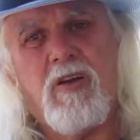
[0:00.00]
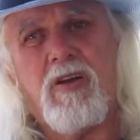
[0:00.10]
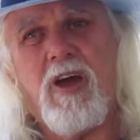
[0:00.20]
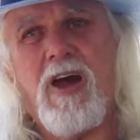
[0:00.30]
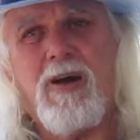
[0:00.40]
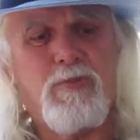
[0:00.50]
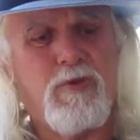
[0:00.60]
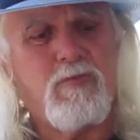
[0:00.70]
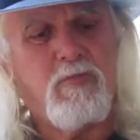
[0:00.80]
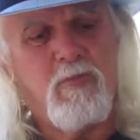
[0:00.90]

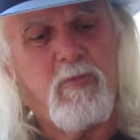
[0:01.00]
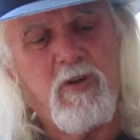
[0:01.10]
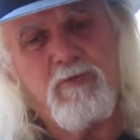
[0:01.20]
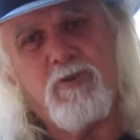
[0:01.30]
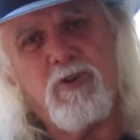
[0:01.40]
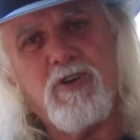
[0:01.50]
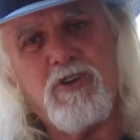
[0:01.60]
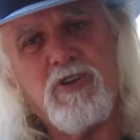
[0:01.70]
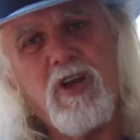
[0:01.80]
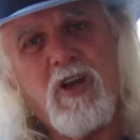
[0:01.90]
carbon
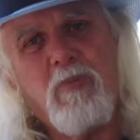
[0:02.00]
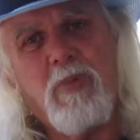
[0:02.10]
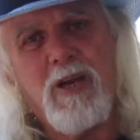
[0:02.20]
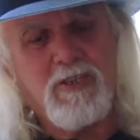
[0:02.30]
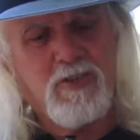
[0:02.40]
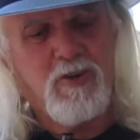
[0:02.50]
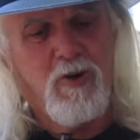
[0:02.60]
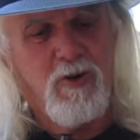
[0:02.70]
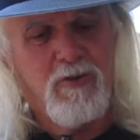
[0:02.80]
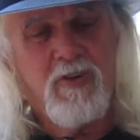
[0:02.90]
footage based
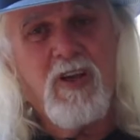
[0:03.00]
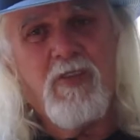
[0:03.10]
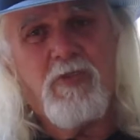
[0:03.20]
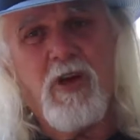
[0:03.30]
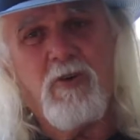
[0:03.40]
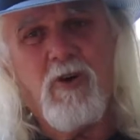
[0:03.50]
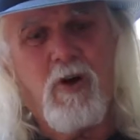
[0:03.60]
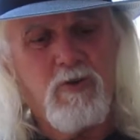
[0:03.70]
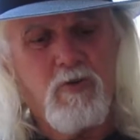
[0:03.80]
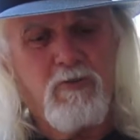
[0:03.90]
on
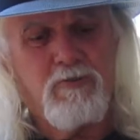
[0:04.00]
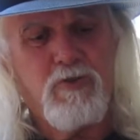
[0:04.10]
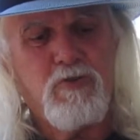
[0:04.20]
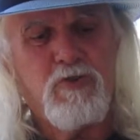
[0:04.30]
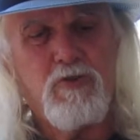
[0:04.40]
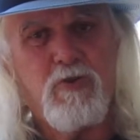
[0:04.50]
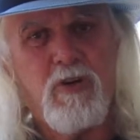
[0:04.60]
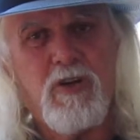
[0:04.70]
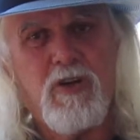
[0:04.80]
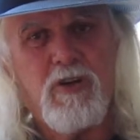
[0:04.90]
the food you eat,